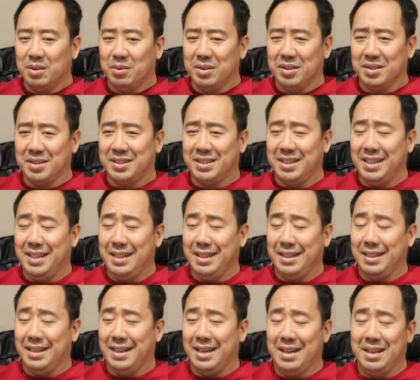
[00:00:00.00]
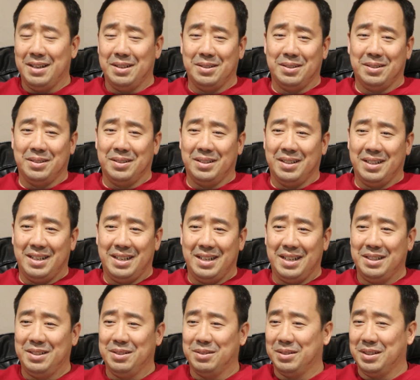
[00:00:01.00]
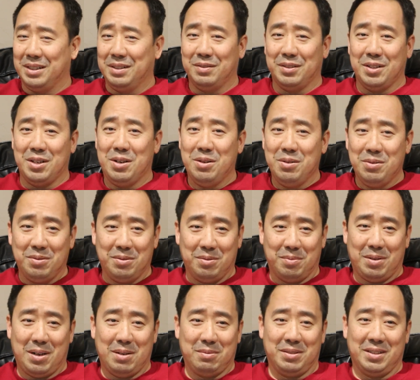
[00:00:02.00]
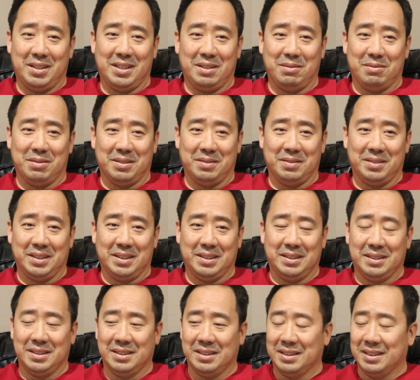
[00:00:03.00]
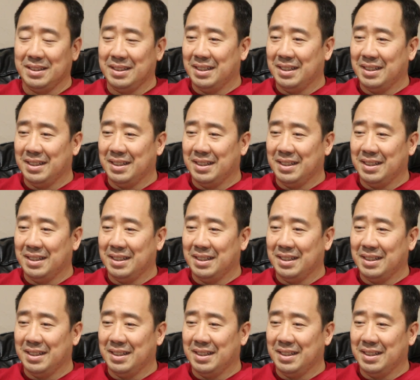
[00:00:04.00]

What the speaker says: Well, seeing how I don't even own probably any one of these,